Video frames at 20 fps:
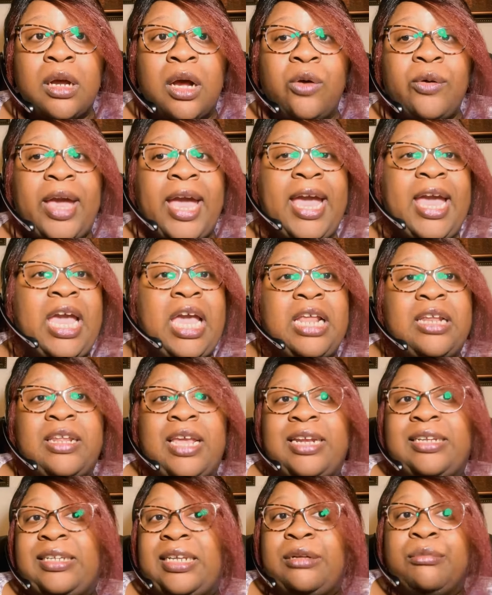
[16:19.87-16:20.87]
okay,
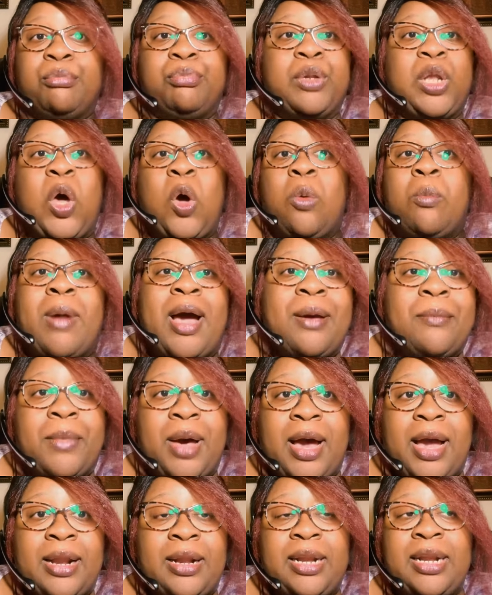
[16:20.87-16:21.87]
it didn't blow my
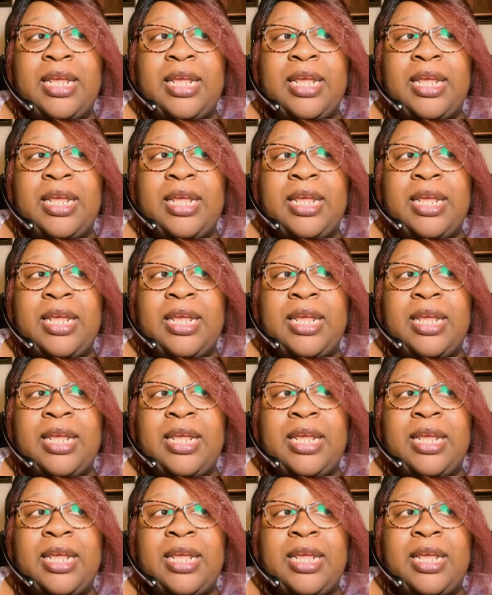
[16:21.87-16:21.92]
mind.